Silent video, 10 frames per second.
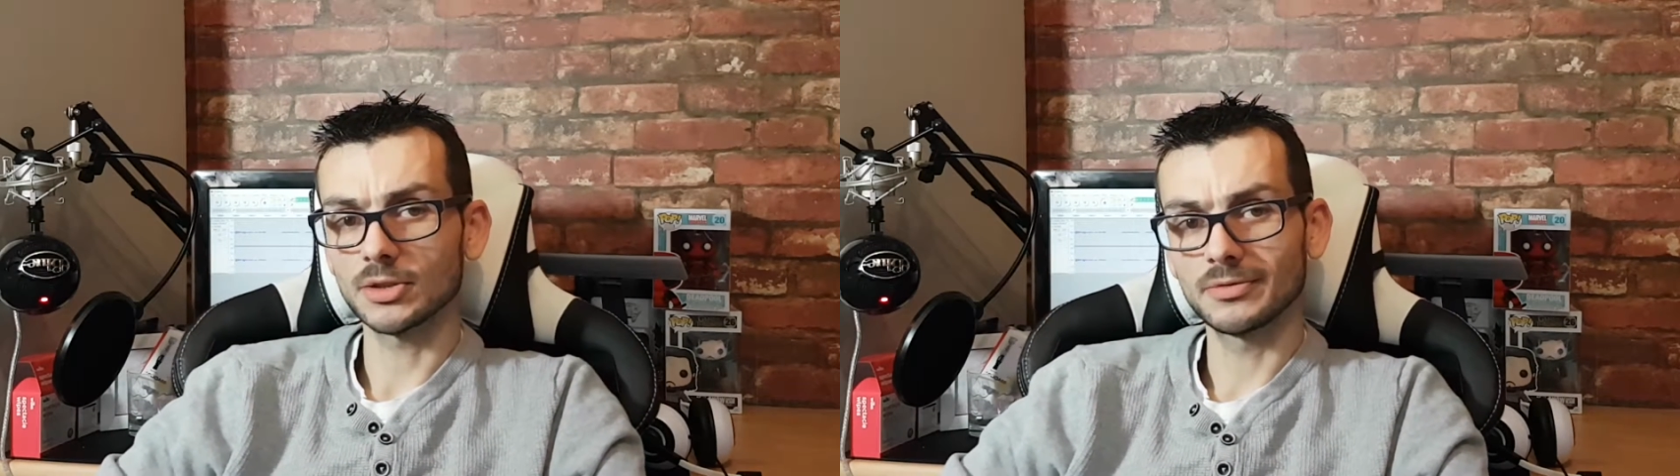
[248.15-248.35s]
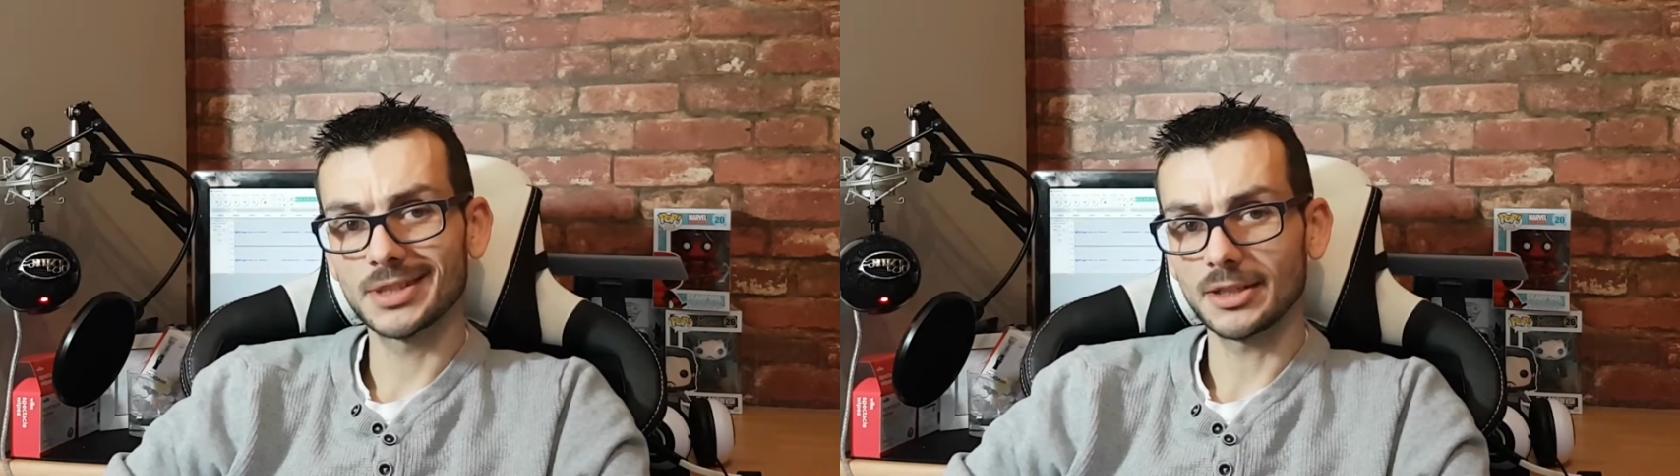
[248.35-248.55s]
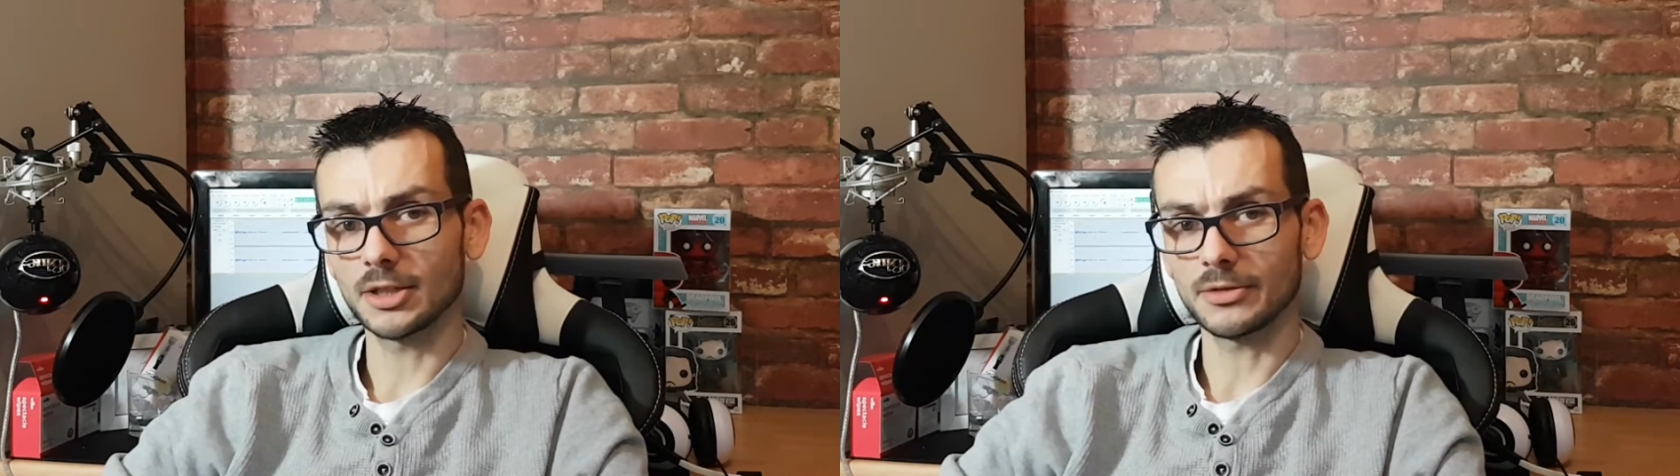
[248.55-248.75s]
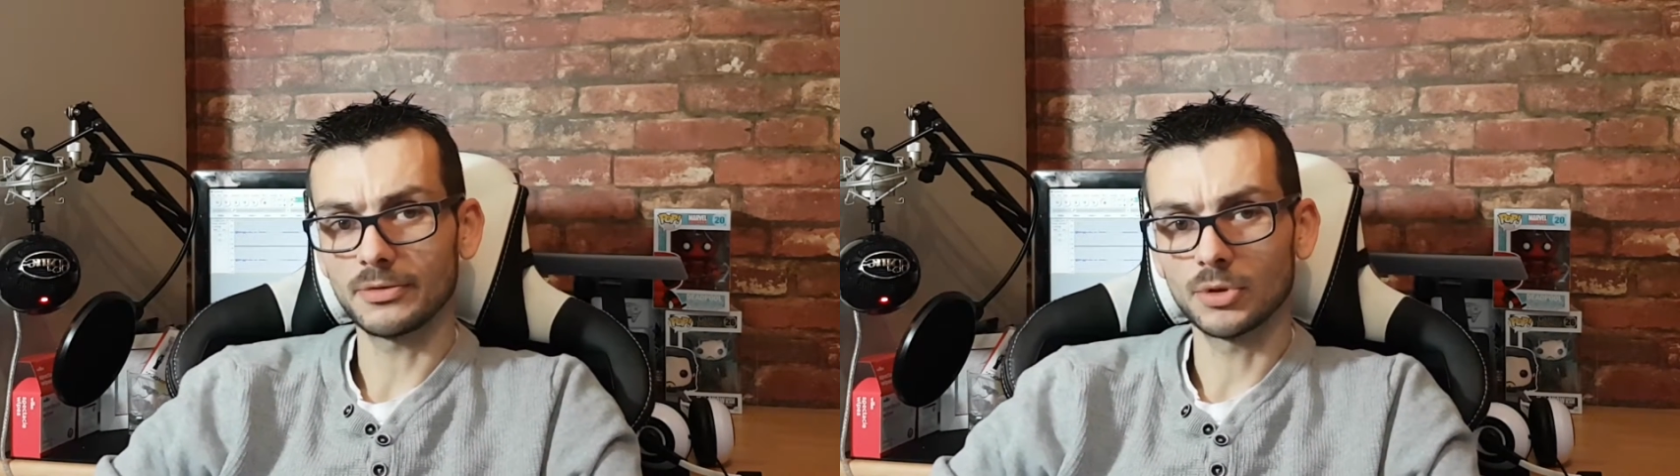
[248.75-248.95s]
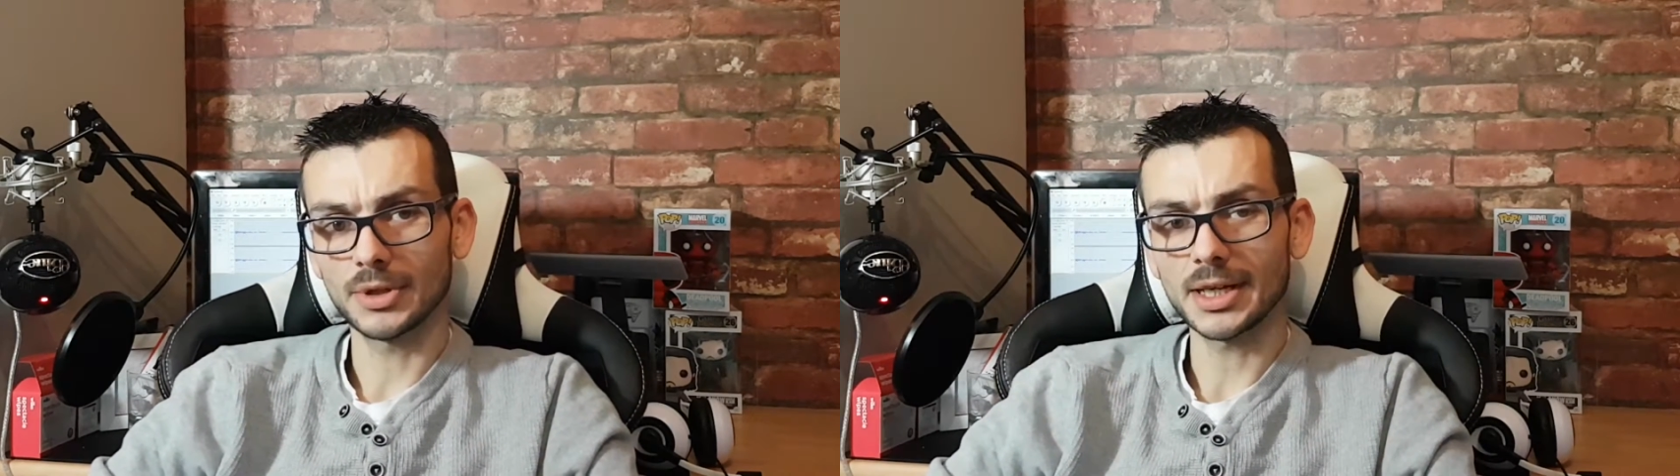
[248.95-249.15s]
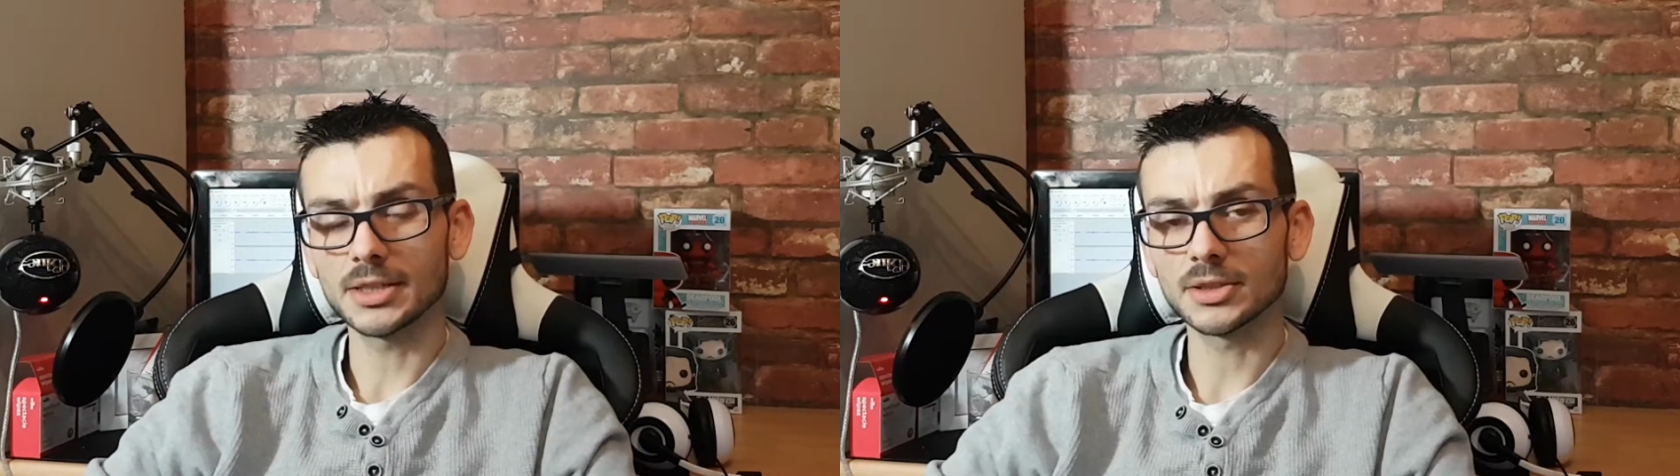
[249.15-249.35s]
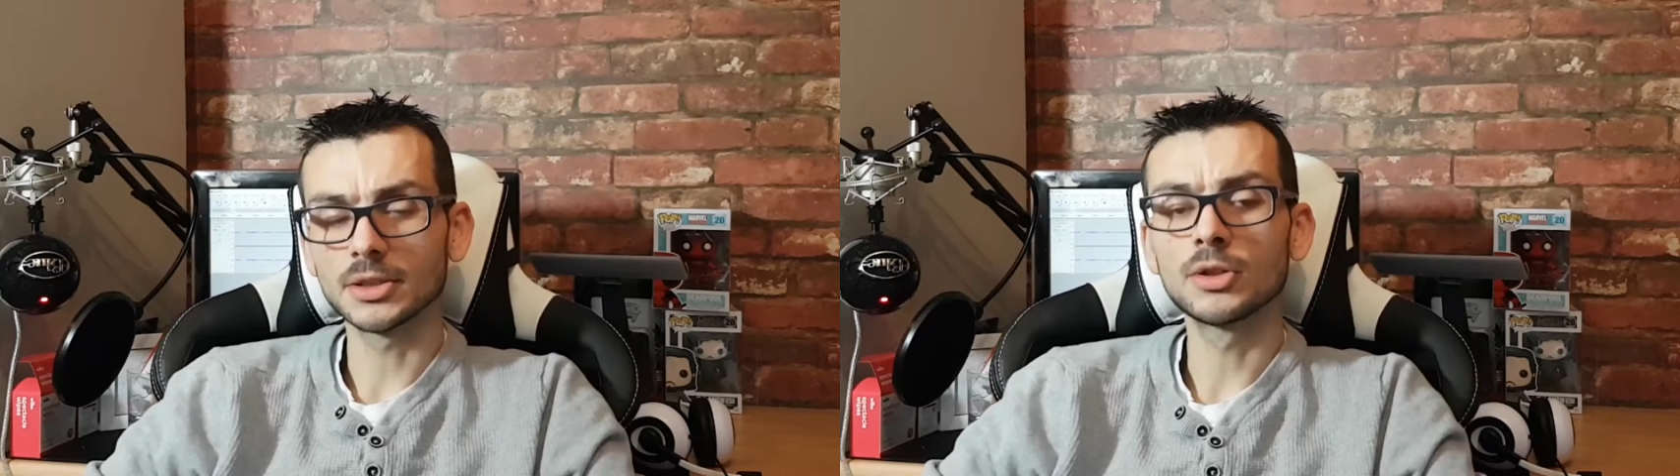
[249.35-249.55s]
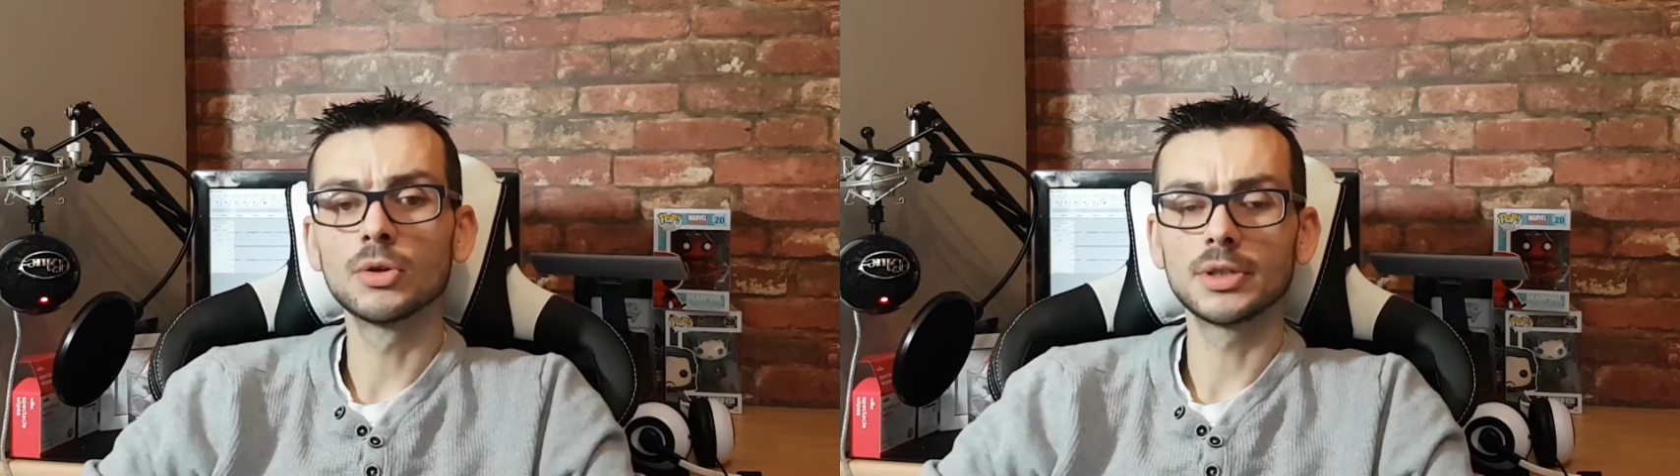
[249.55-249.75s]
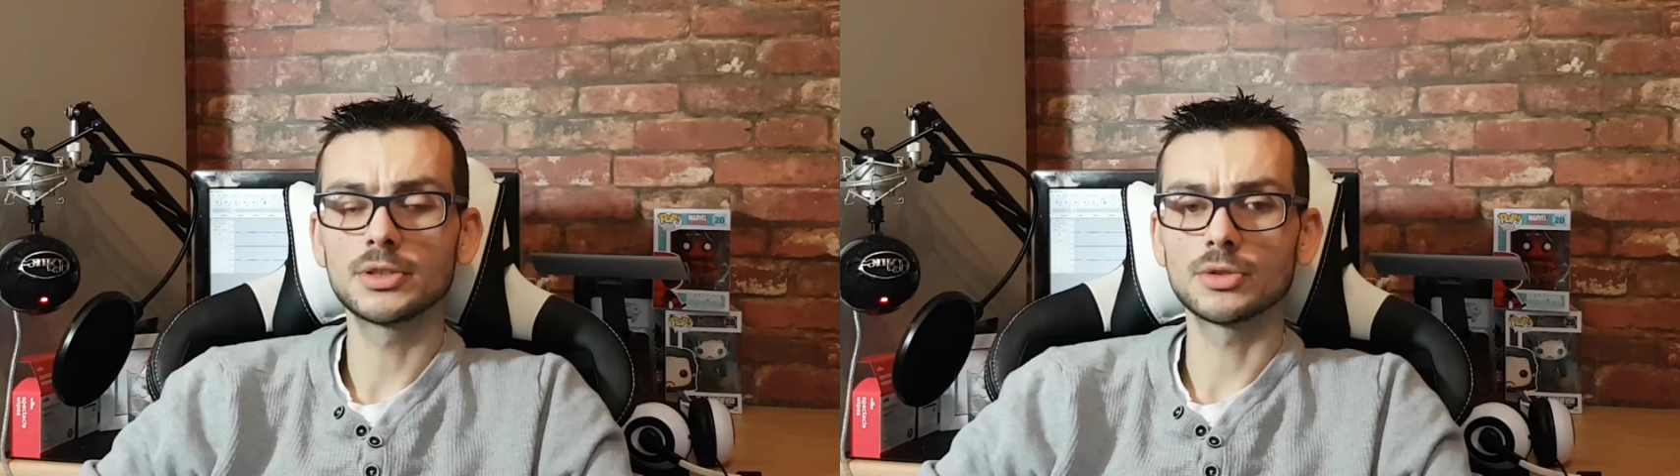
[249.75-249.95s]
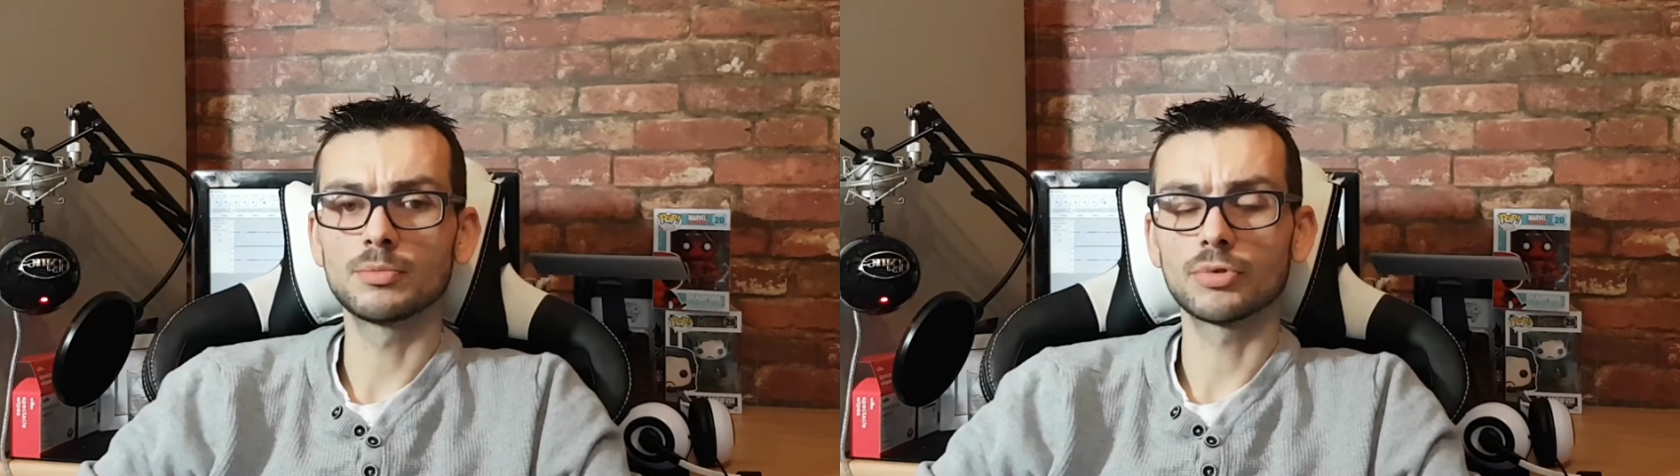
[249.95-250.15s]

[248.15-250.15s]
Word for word: of DDR4 isn't going to